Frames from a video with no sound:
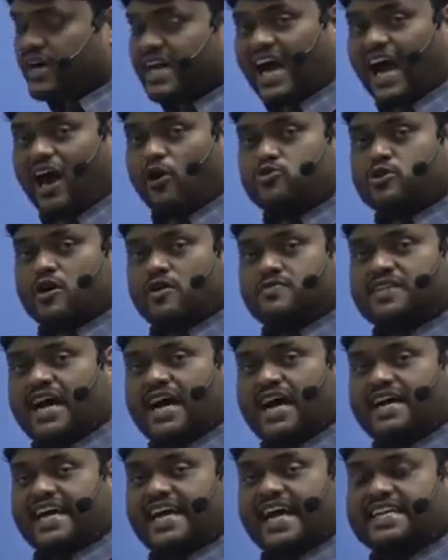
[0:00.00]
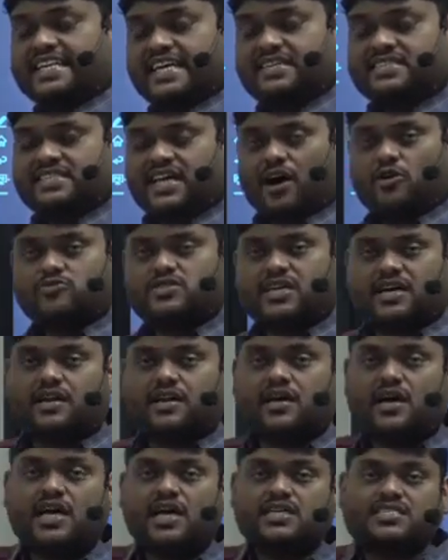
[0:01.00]
out of that 18,000,
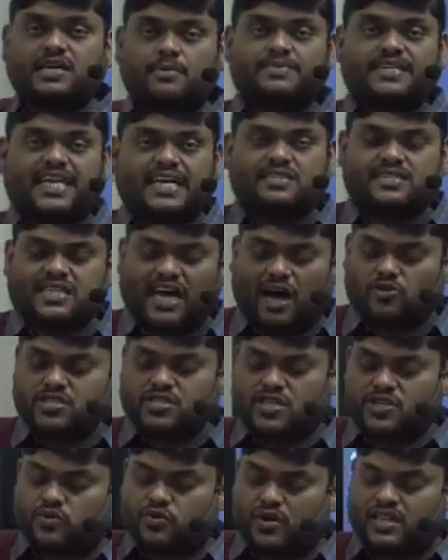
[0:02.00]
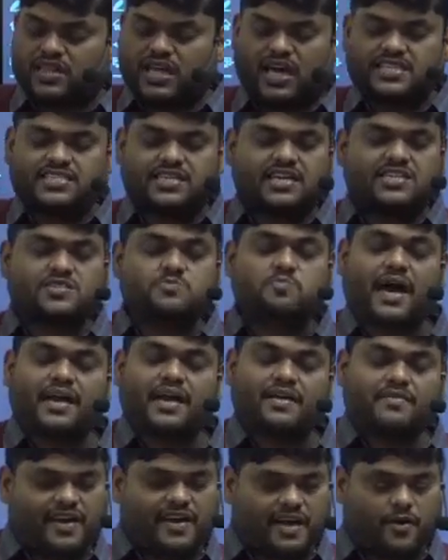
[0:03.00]
some 10,000, 12,000 is my
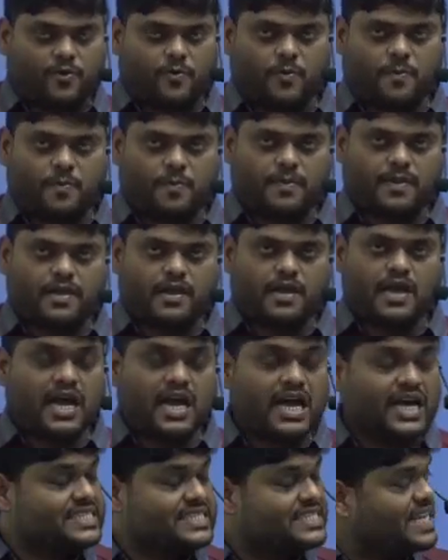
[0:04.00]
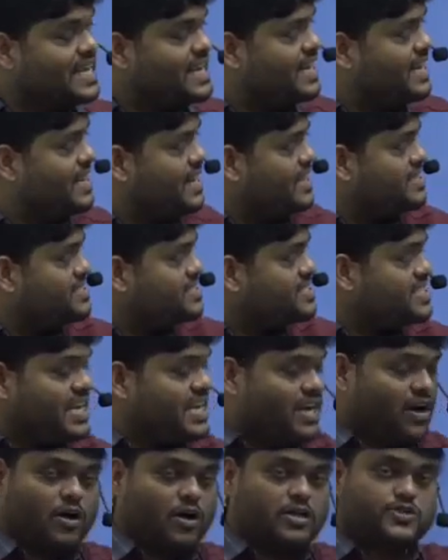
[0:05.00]
value. Then C
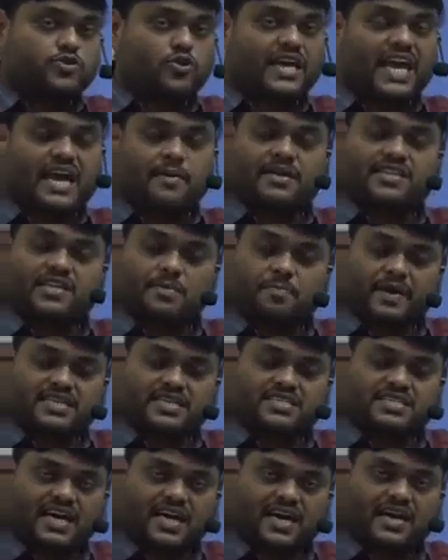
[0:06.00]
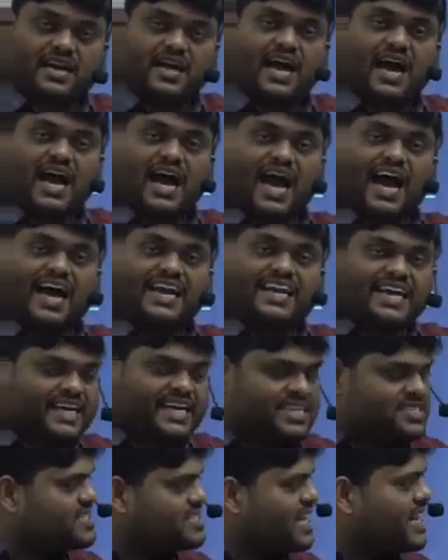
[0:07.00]
also came in the picture and he
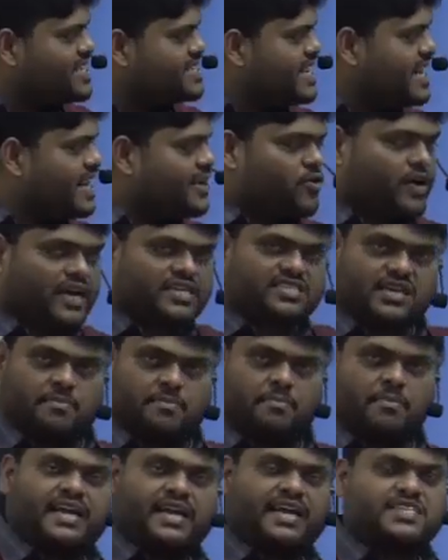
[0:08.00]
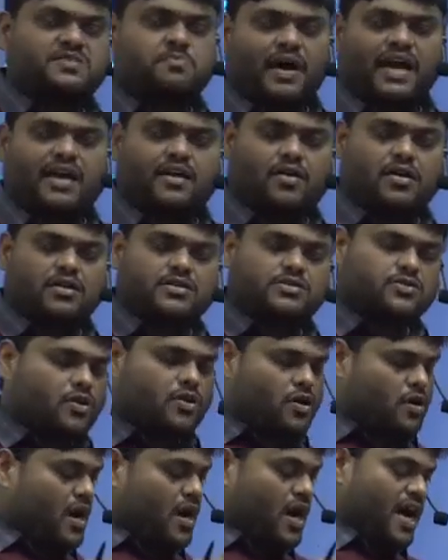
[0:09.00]
start telling, okay, some money is my
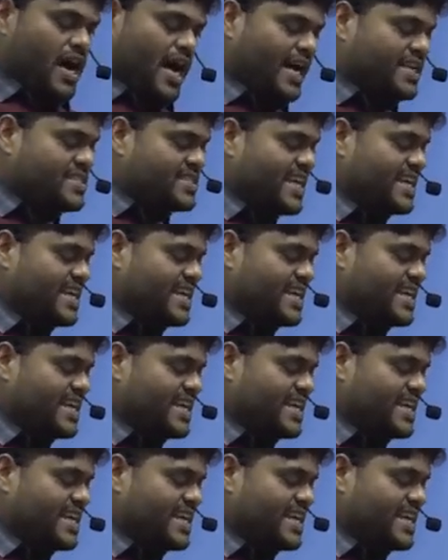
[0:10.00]
also, and they